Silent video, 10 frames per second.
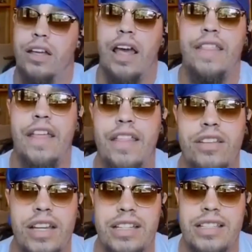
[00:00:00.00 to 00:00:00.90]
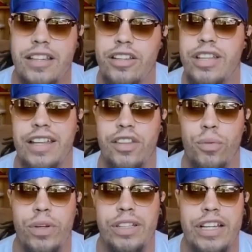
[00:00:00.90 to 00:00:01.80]
And then there's, like I said, there's like the
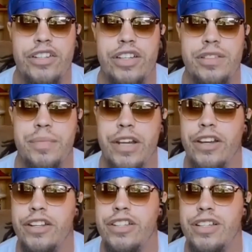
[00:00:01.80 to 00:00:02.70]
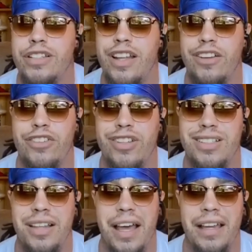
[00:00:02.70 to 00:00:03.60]
religious marriages that are
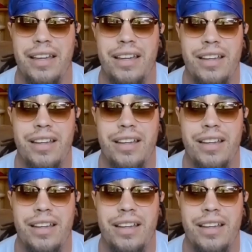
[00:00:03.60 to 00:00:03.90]
just like